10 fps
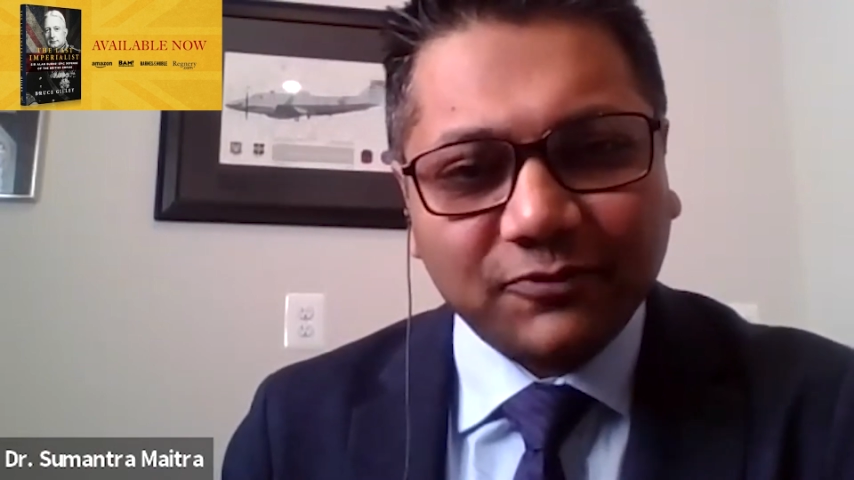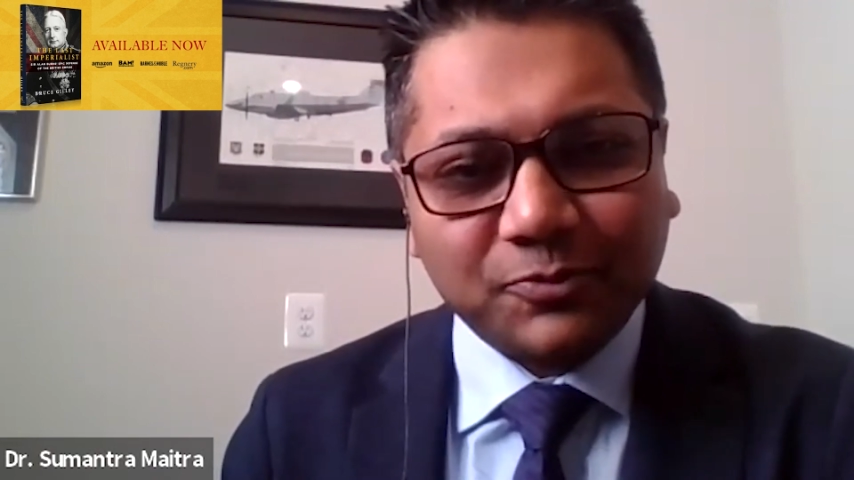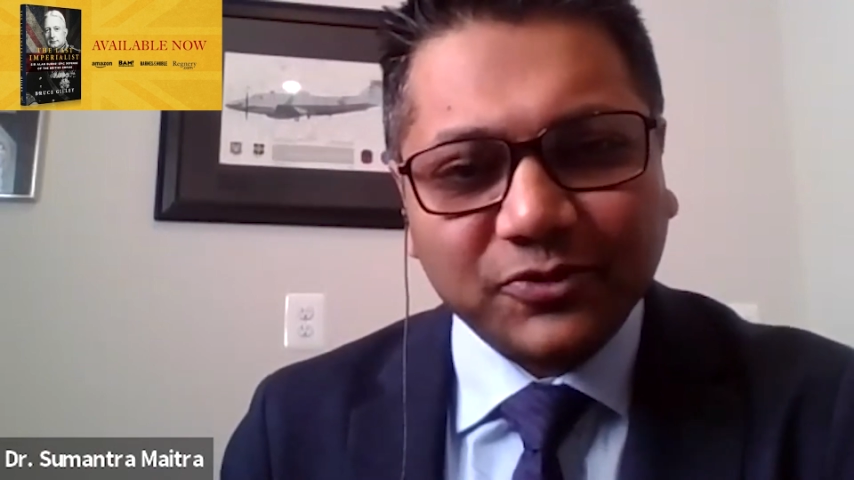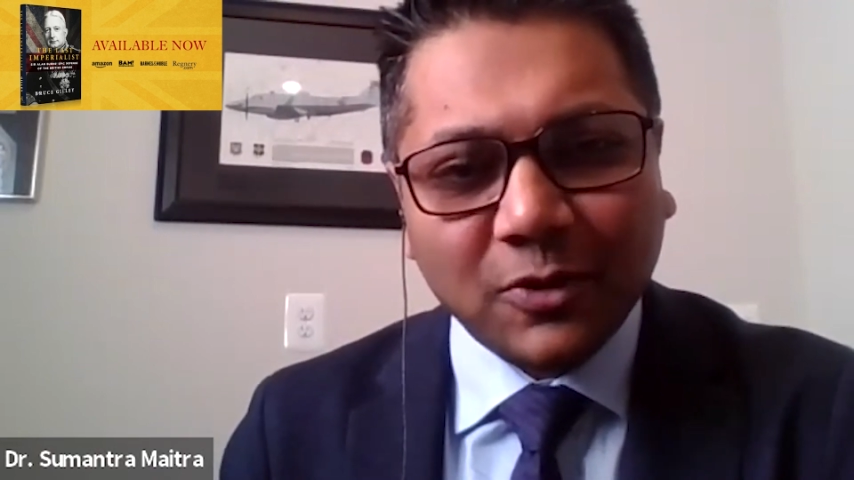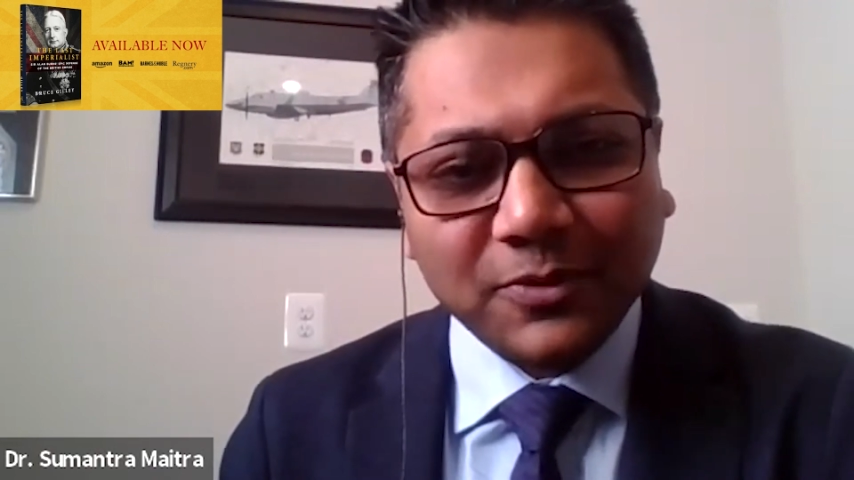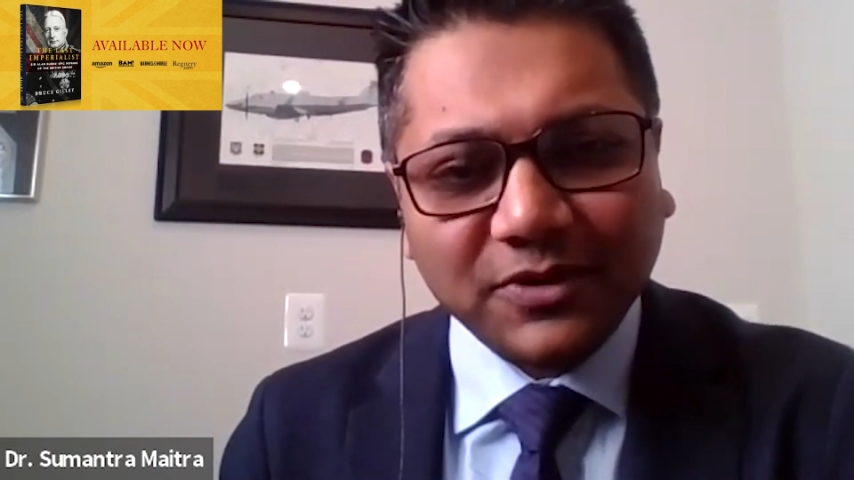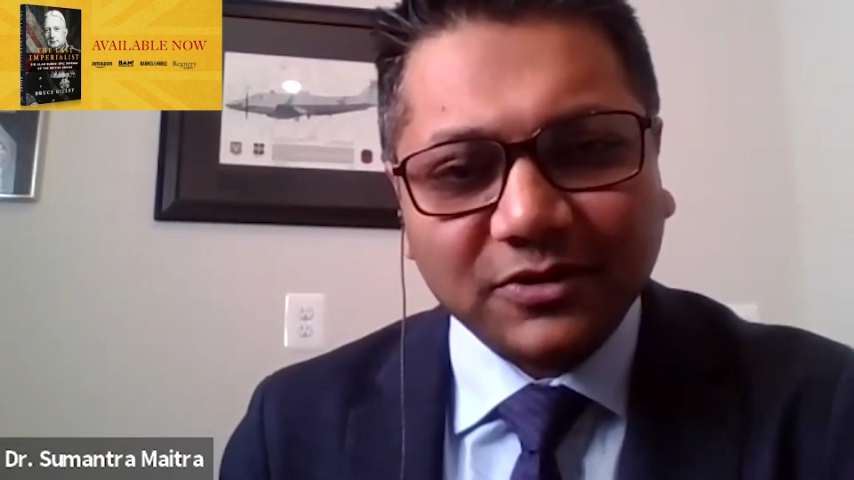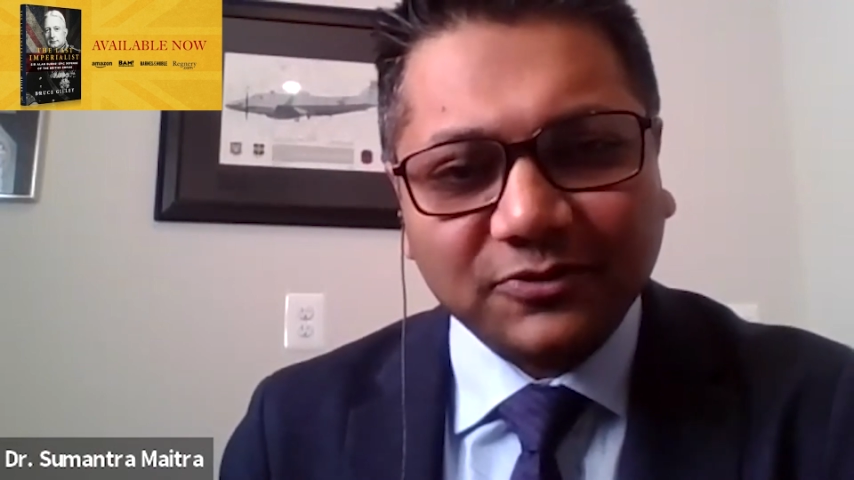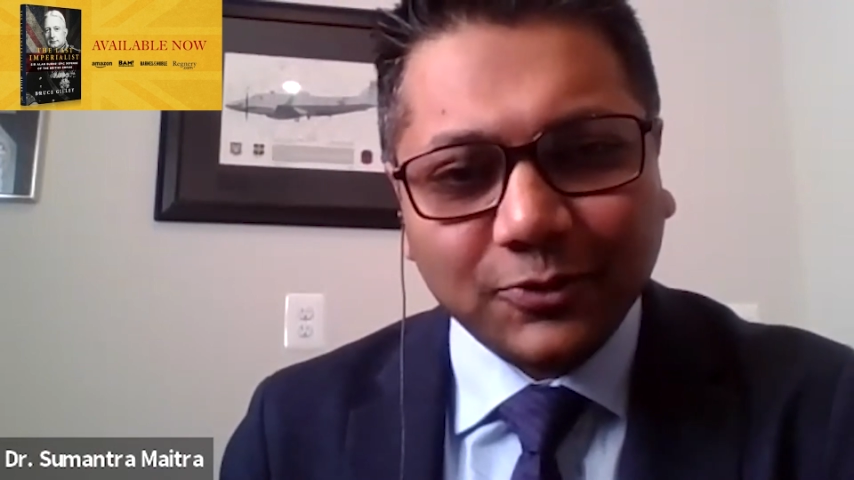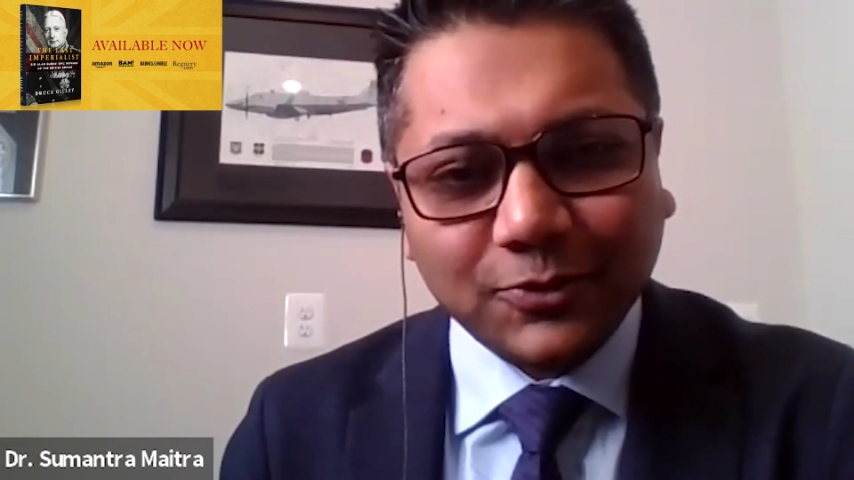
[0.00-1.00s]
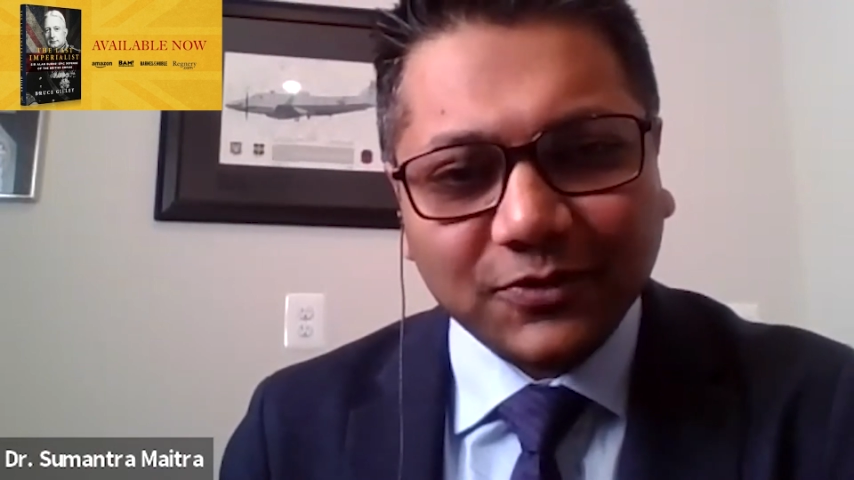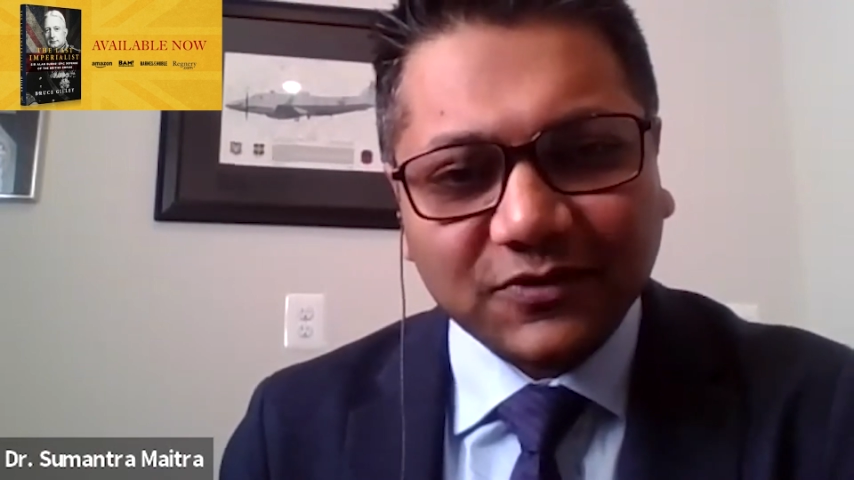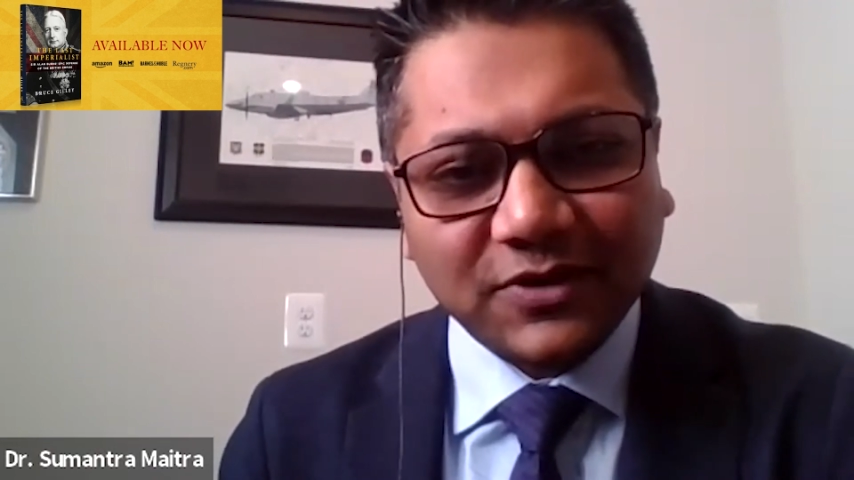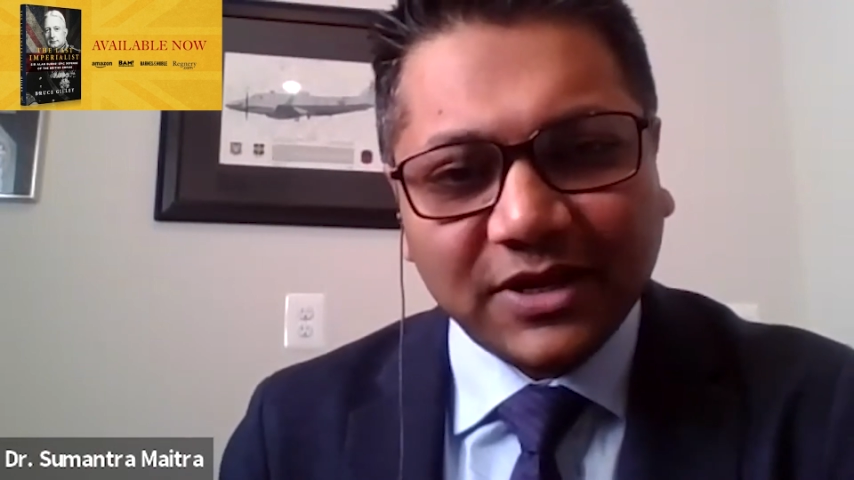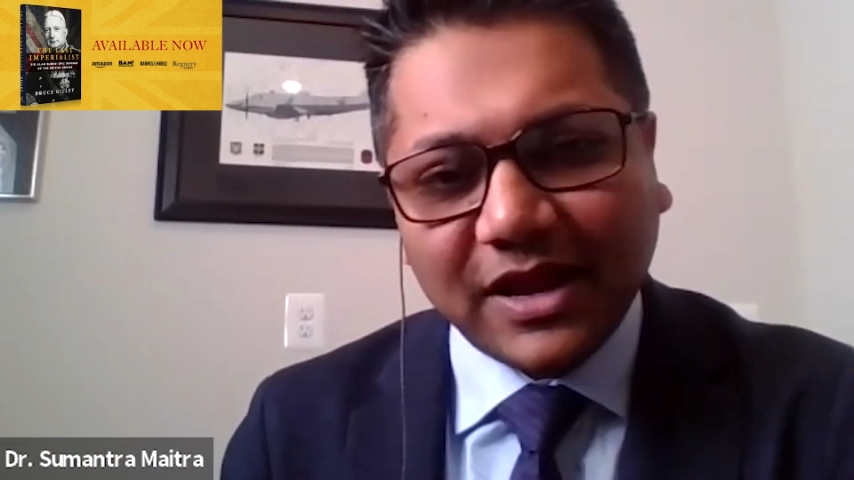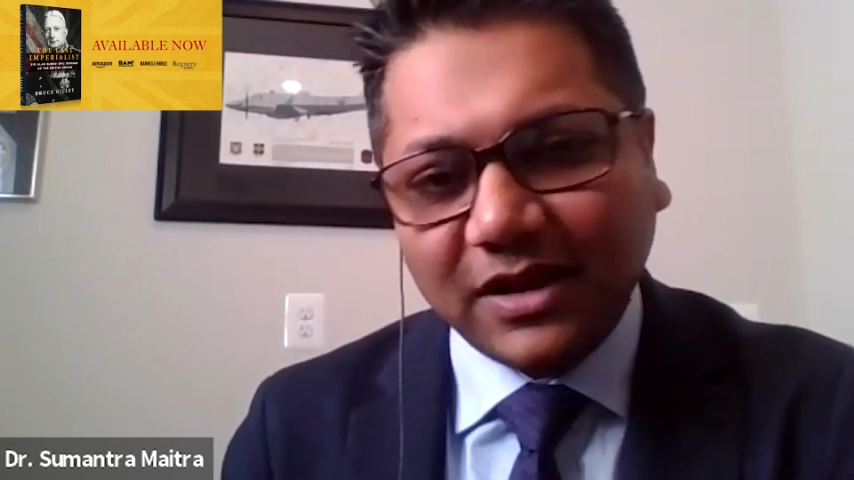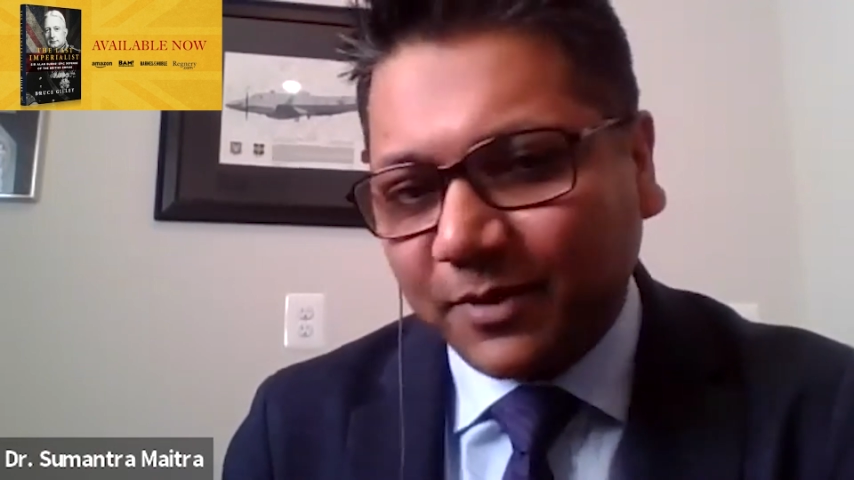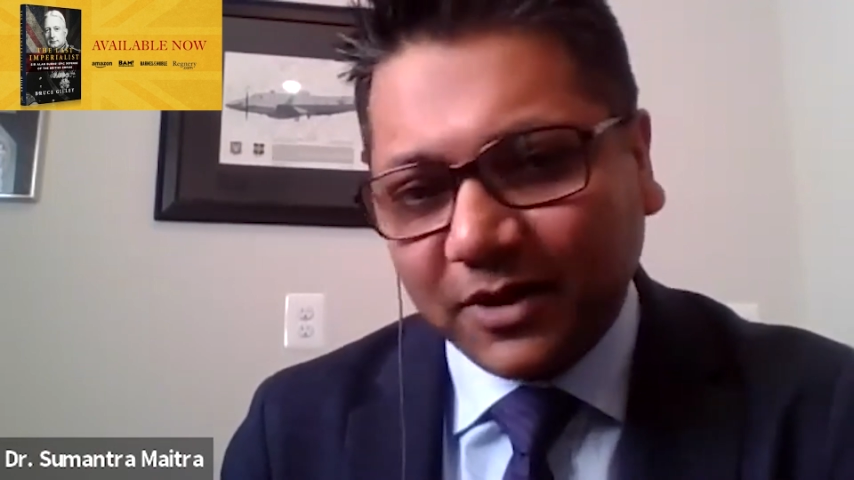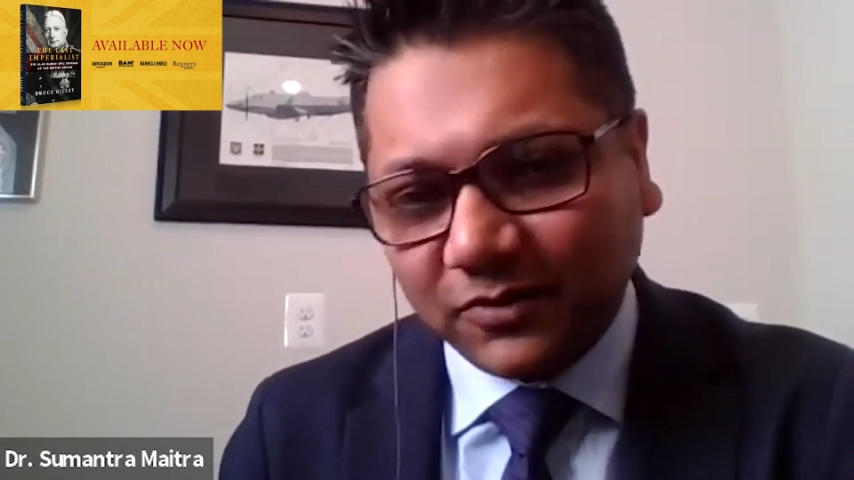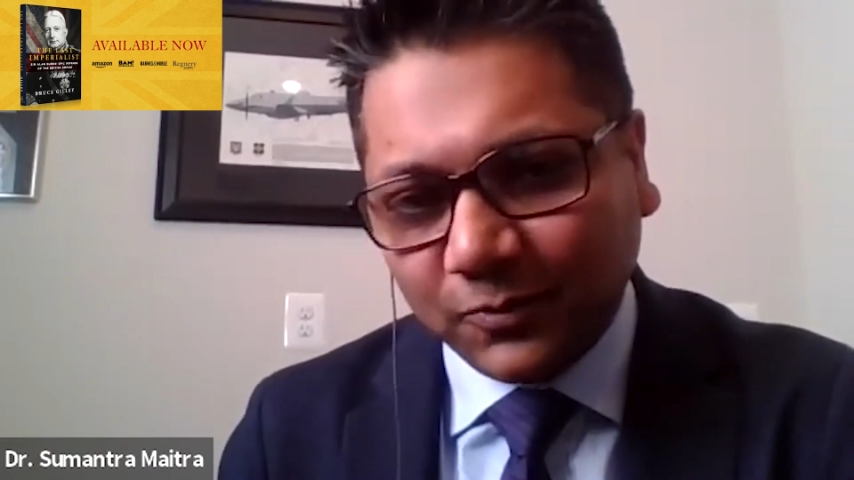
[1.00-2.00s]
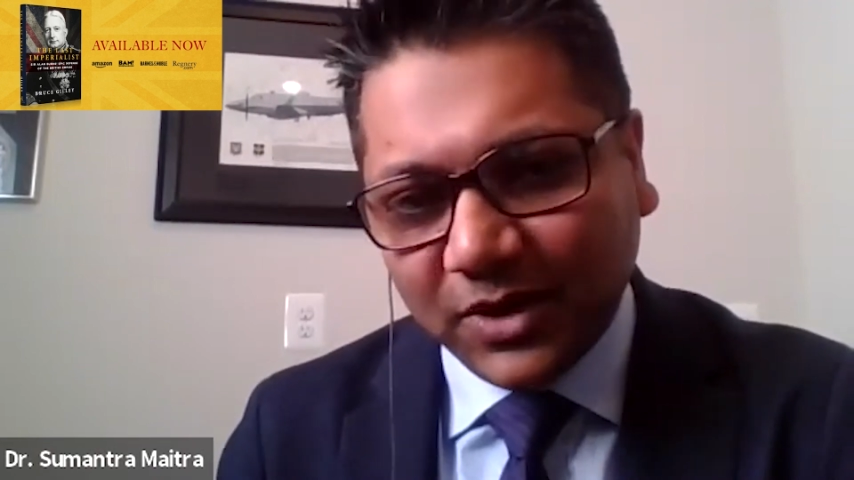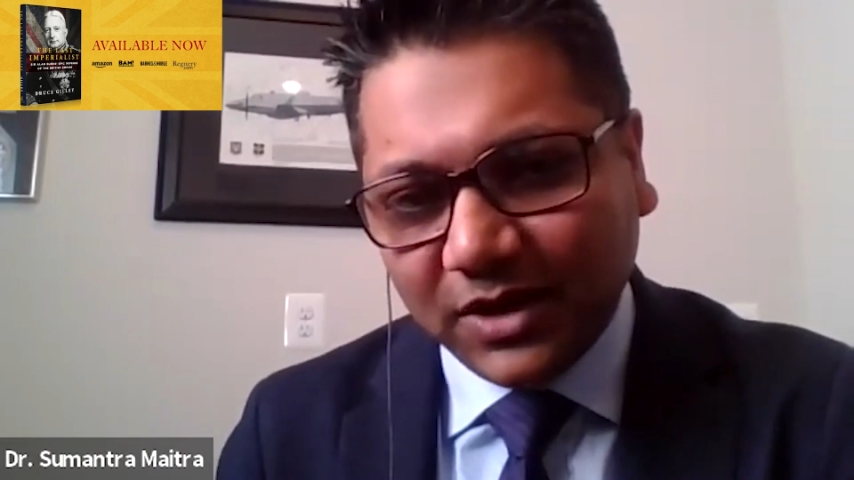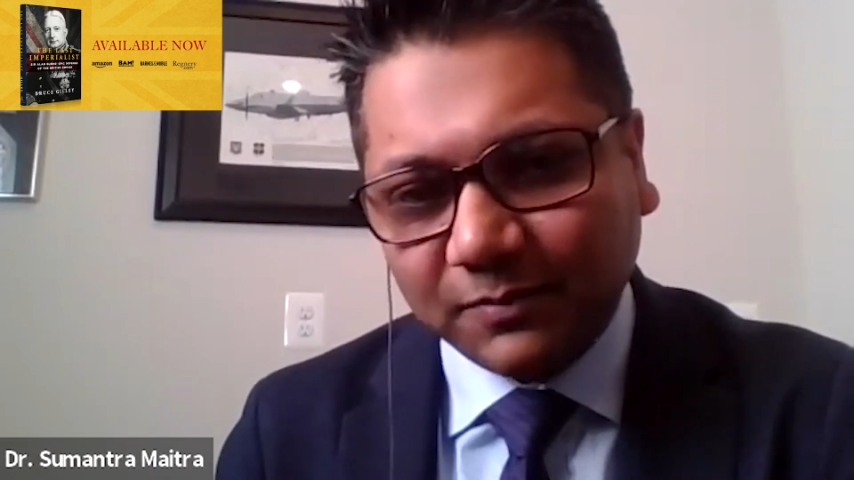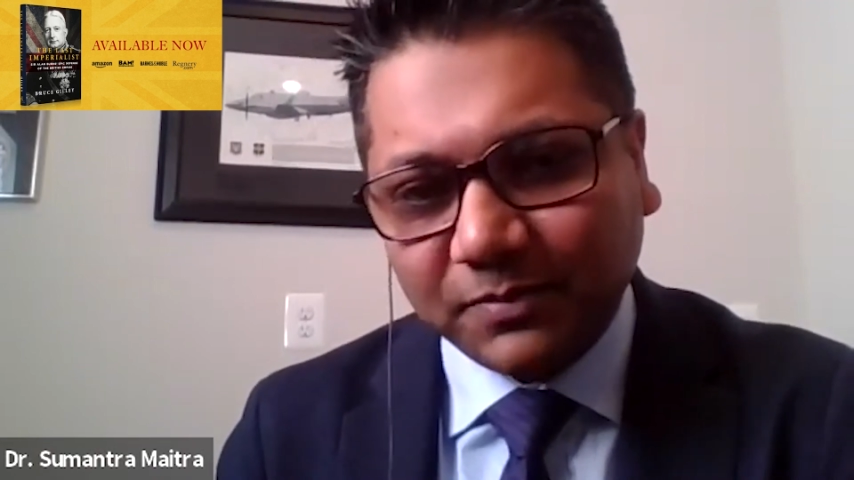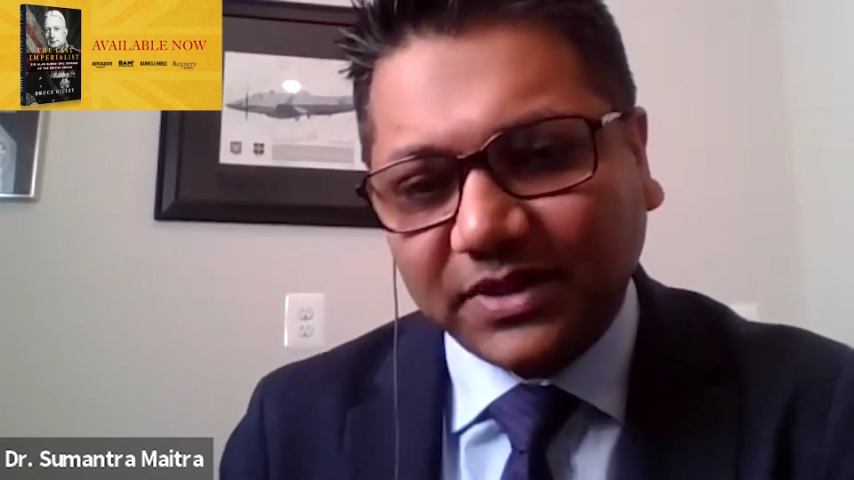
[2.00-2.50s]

for predominant force in any part of the world,